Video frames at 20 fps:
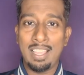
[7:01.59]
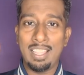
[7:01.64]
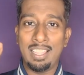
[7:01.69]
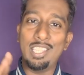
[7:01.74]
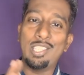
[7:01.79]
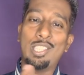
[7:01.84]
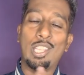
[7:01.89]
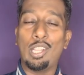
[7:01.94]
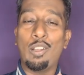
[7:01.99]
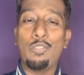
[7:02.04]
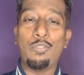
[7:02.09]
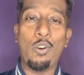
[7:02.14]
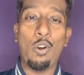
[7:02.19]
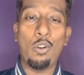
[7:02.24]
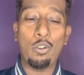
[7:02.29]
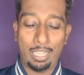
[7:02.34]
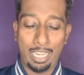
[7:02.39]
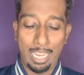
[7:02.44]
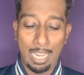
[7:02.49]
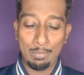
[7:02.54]
These are the
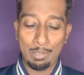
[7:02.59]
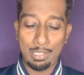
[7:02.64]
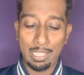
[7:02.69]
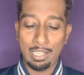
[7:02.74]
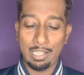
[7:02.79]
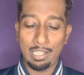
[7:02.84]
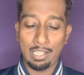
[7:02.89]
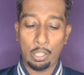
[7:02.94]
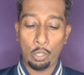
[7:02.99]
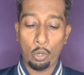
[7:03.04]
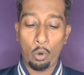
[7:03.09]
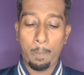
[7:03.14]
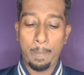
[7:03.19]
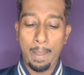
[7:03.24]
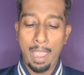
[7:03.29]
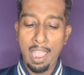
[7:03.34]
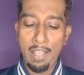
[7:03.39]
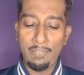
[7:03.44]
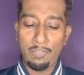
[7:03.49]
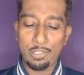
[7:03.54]
4 teams in
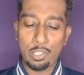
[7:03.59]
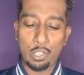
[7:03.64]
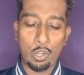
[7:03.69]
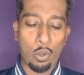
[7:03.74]
Group F.